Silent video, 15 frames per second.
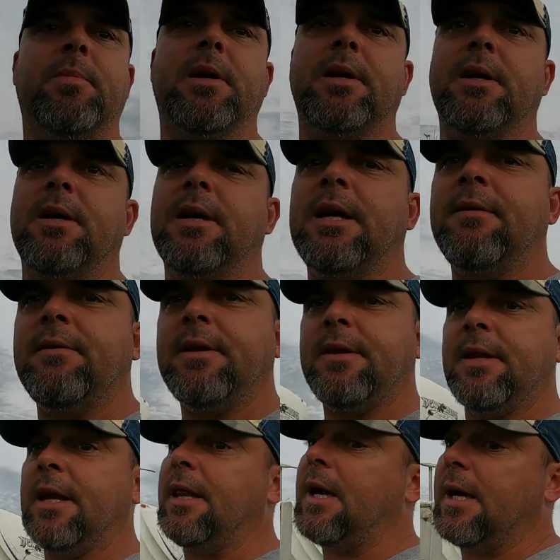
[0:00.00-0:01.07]
But
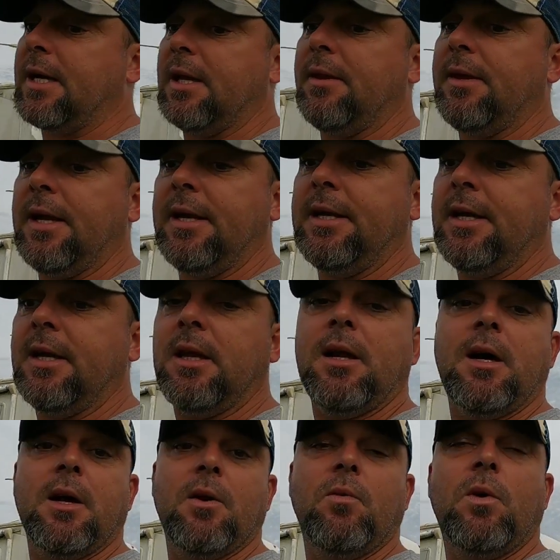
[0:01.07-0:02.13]
they need a
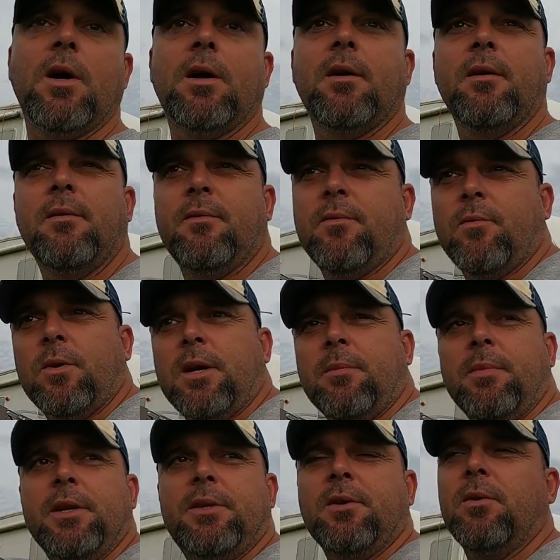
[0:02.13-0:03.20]
lot of water, from what
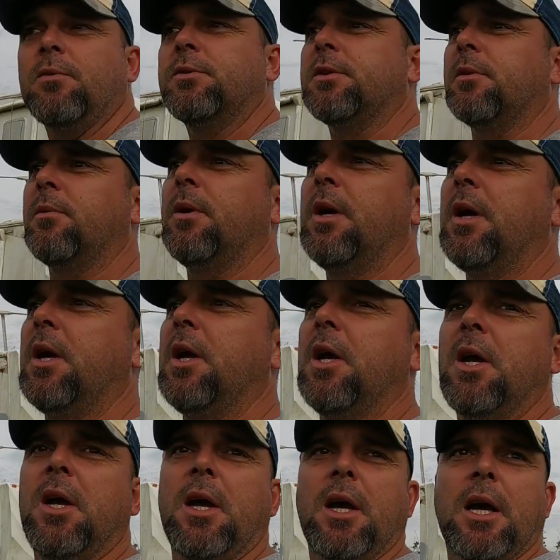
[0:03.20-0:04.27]
I've been told. So
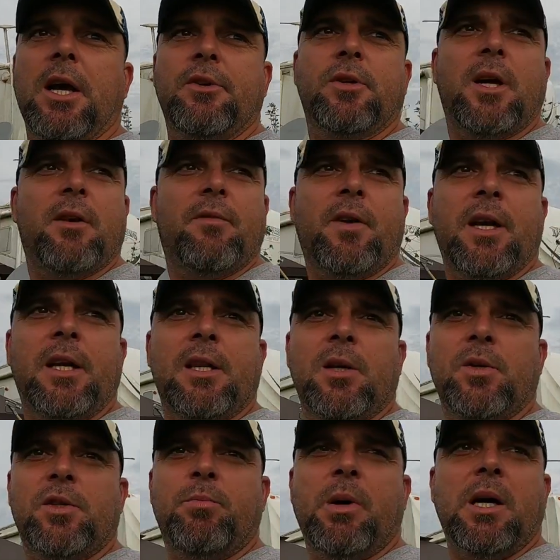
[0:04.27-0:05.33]
I try to find
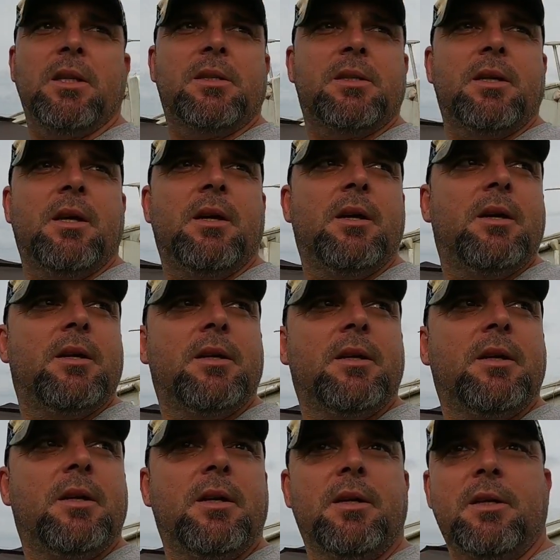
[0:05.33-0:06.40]
low spots
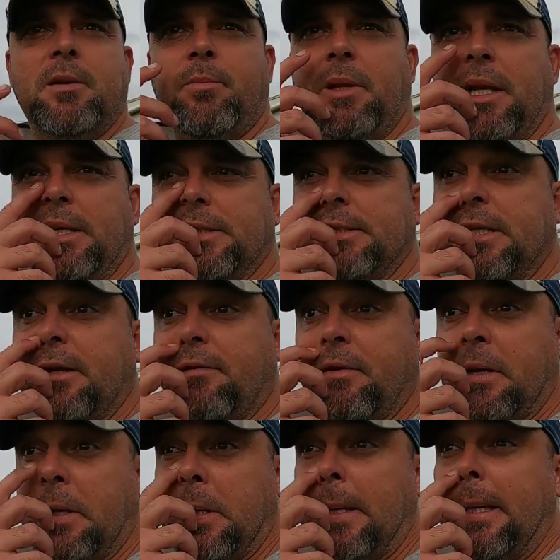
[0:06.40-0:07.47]
to plant stuff,
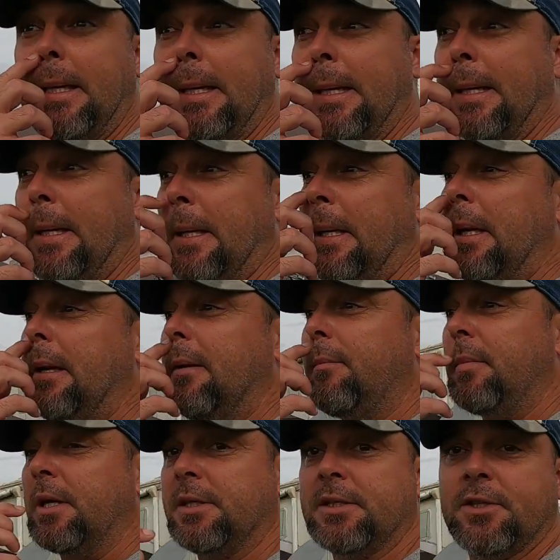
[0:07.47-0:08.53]

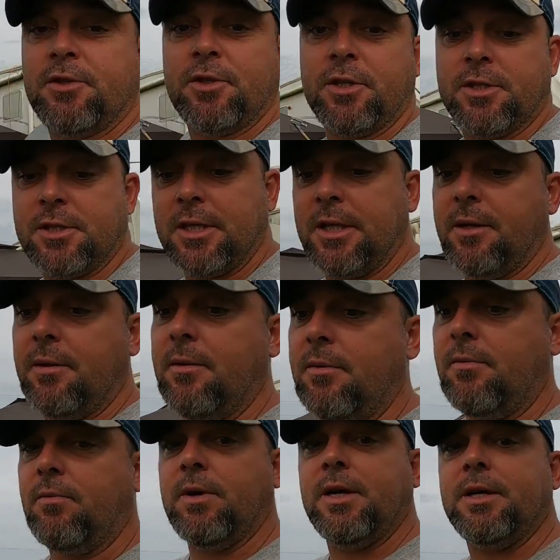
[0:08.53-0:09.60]
because as you can see,
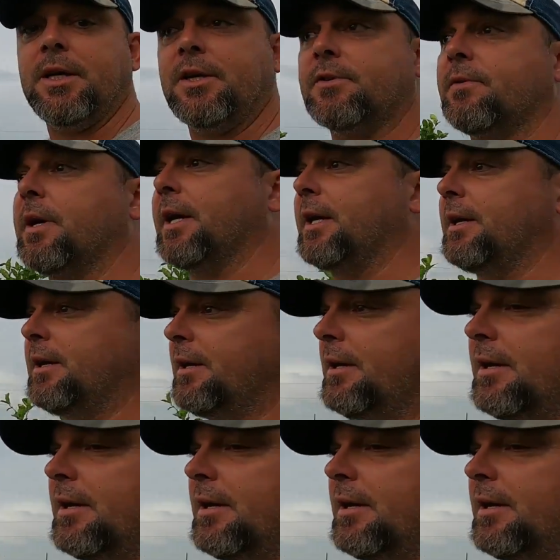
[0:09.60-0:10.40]
when it does rain,